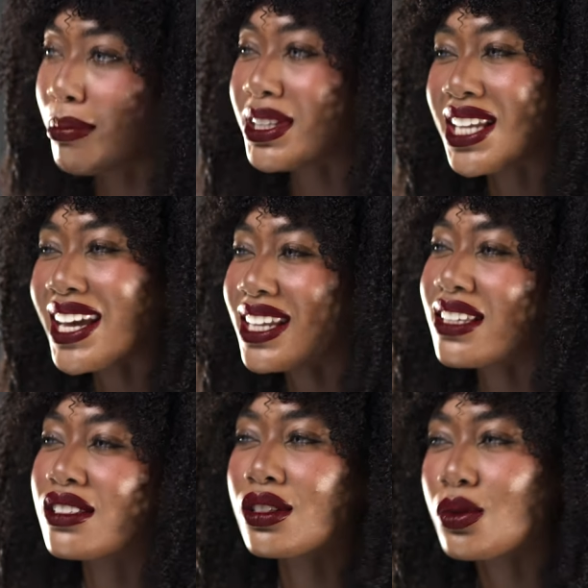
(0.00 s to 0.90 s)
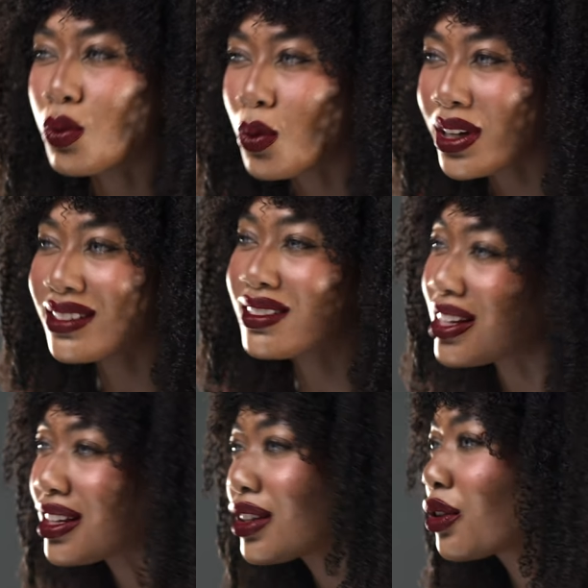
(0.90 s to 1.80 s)
But diet is just one
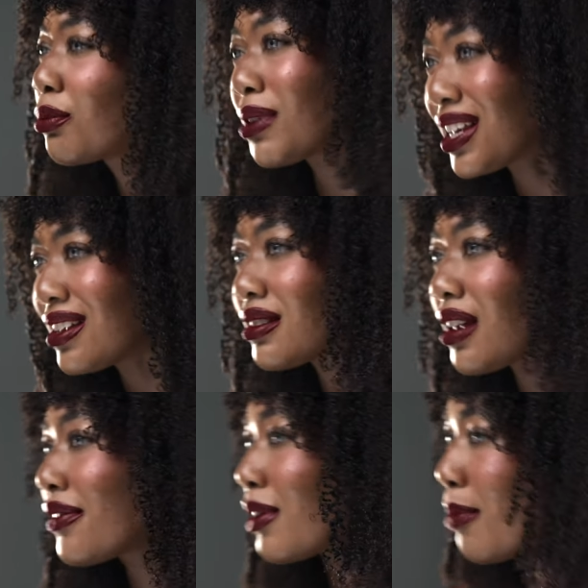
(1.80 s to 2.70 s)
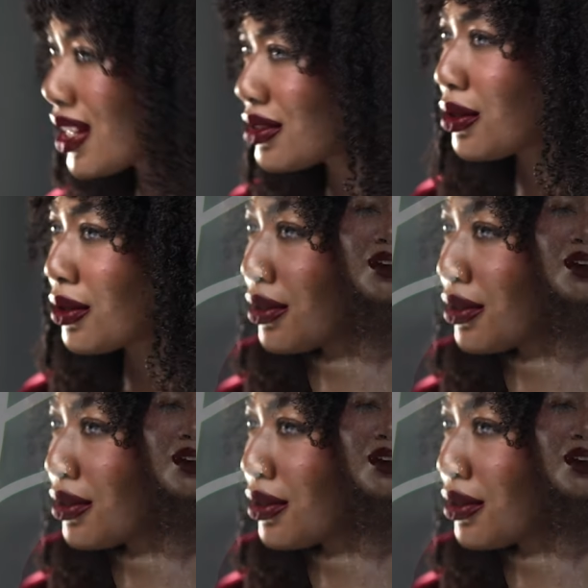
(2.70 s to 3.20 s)
singular piece of the puzzle.